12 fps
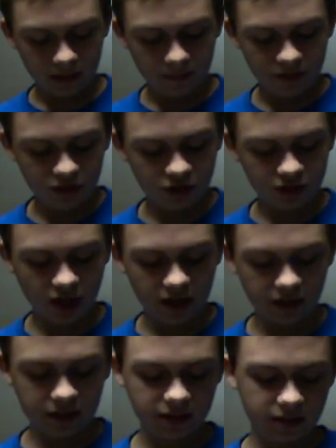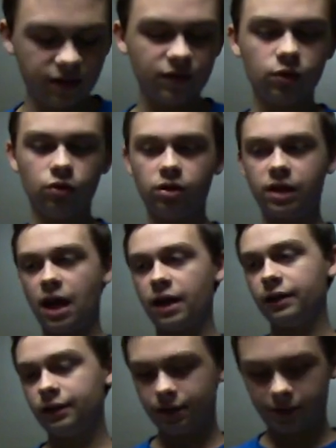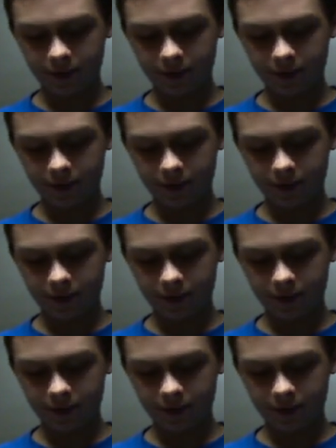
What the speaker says: but just kind of give you a look at it.